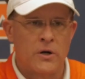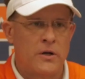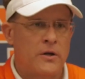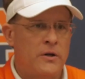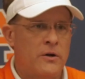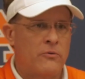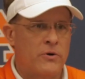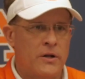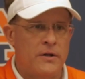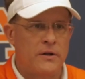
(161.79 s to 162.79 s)
Well,
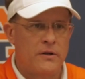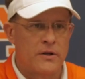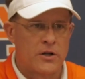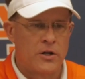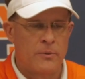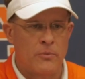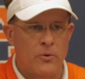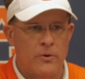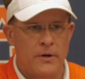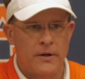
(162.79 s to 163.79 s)
really, the
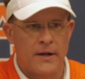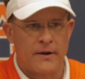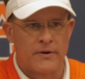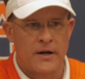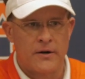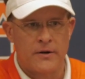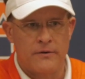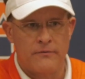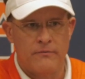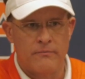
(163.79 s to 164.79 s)
clipboard that I've
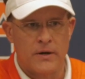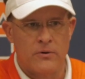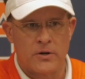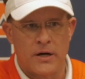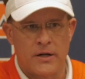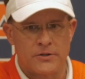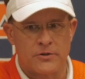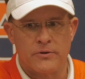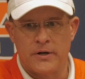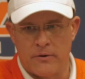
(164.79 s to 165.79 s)
carried my whole college
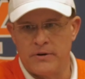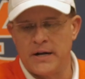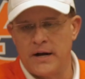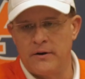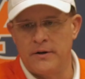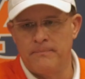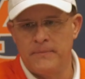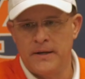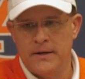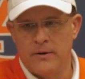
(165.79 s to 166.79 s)
career, I retired it.
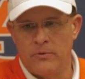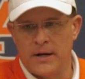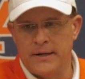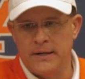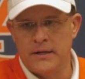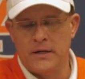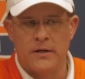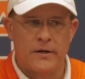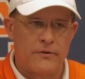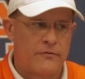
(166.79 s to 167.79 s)
What I did
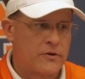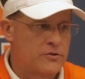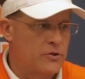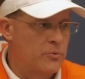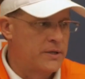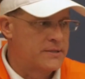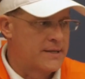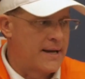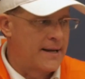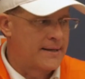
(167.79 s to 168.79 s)
the first 2 weeks,
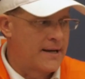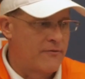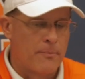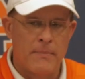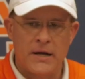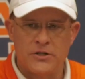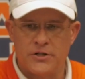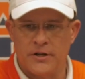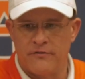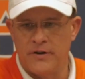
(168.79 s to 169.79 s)
I had kind of a
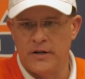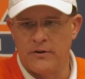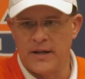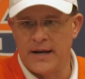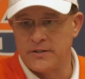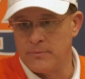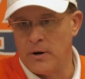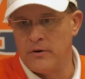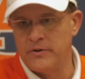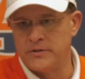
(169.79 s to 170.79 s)
makeshift deal that had some
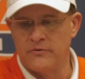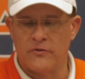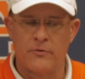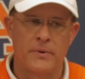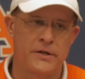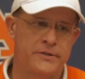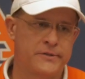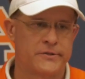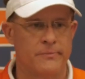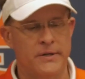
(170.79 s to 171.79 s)
offensive
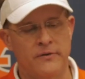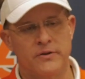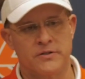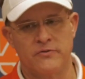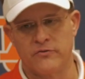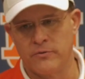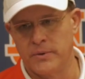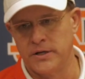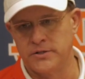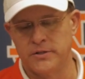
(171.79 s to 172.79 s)
information, some defensive
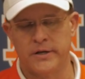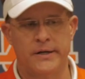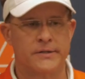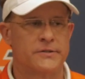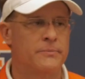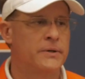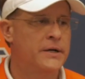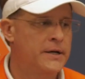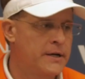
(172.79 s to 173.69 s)
information, and some